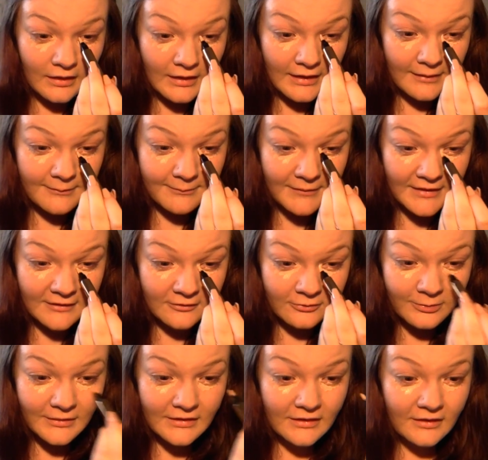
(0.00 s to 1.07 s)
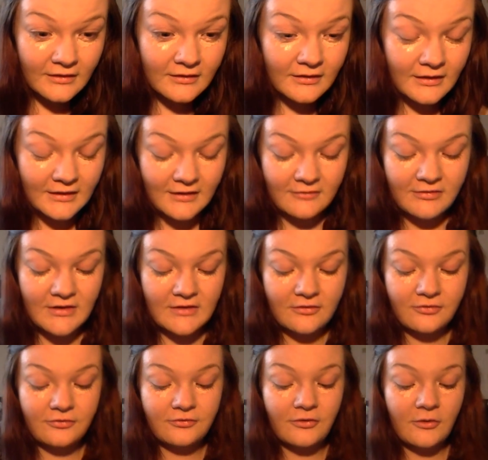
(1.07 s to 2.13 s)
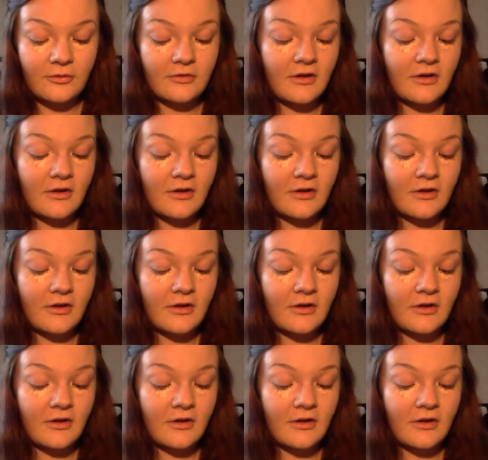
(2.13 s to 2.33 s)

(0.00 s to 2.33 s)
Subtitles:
It makes me look like I've had a full